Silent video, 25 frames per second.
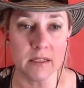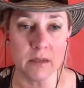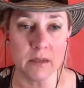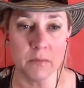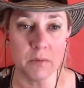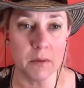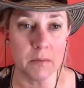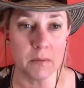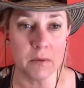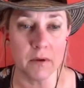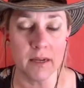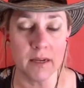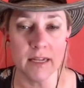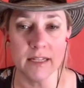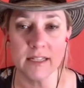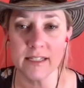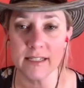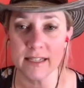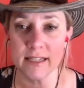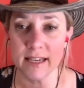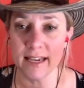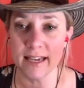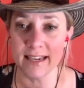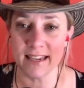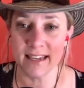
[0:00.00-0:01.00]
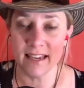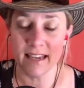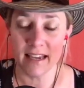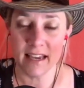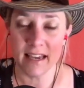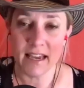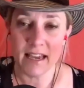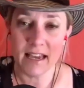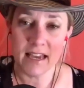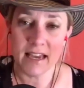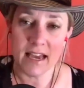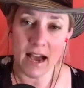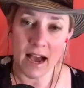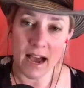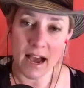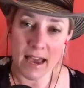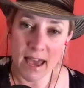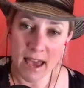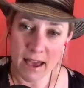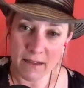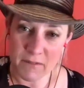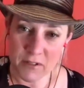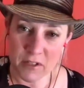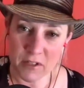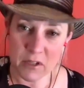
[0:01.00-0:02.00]
people, it's like I
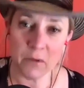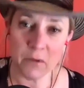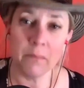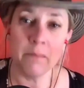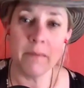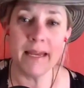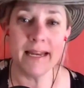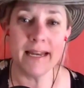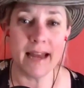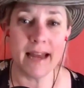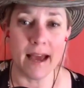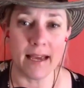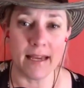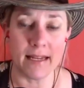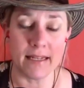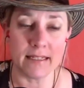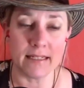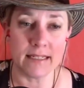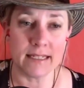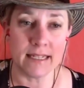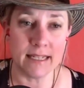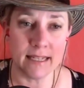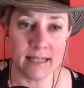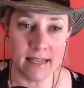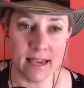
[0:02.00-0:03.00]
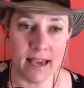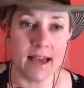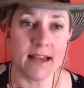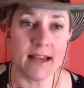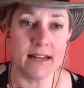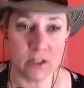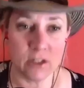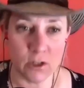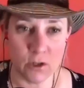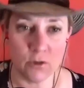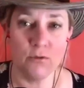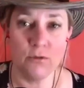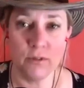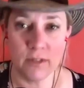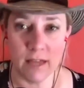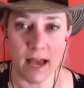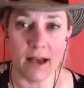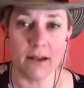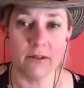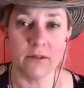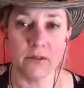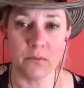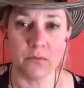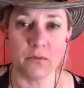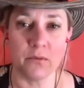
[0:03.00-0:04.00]
have till midnight to get
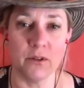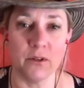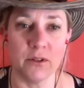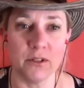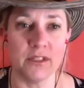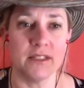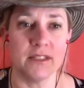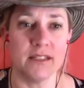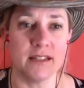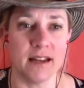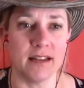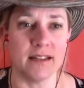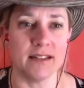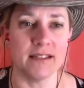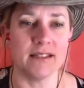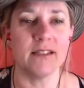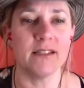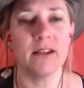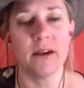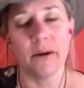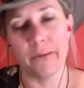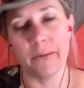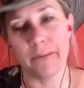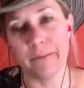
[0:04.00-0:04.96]
2,000 words done. So.